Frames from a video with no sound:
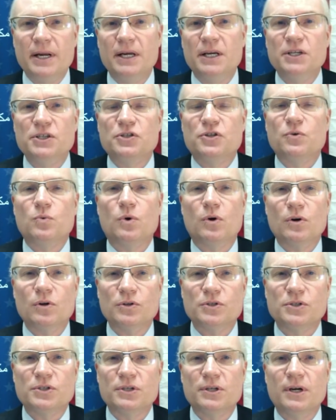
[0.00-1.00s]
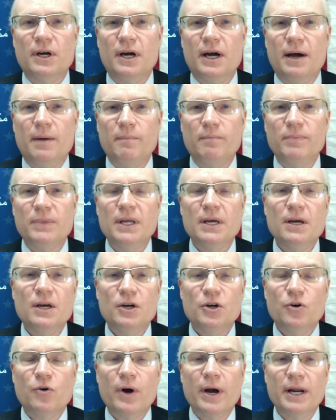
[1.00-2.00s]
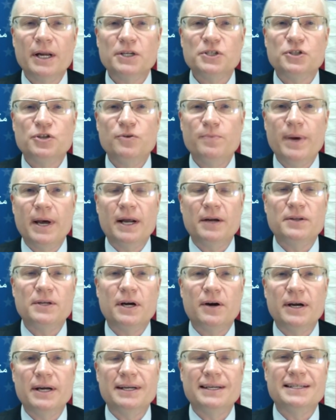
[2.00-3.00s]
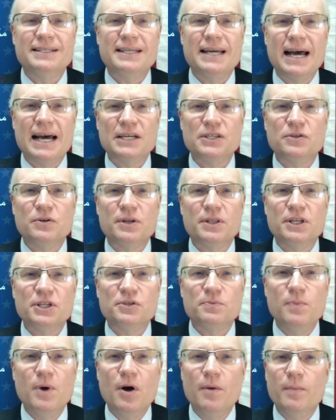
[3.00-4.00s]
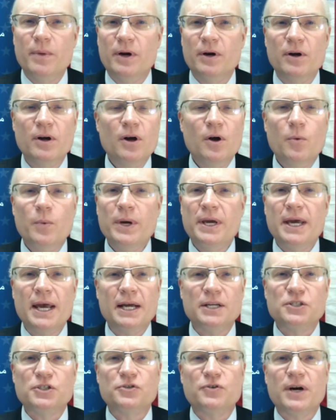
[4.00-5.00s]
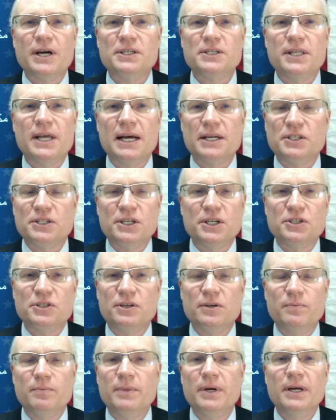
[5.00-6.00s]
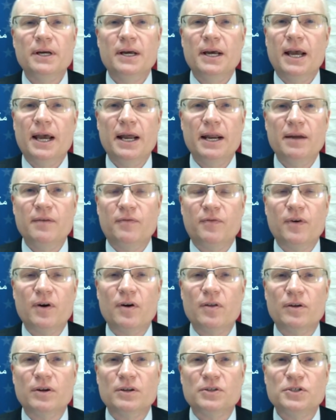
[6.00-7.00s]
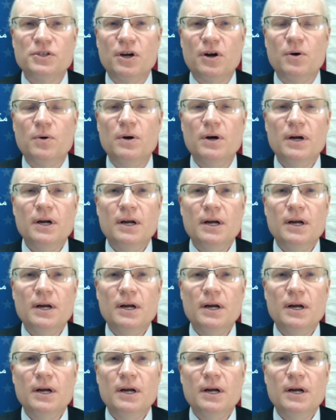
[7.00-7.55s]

is the world's um, greatest humanitarian disaster at this moment, we can't stress that system any further. So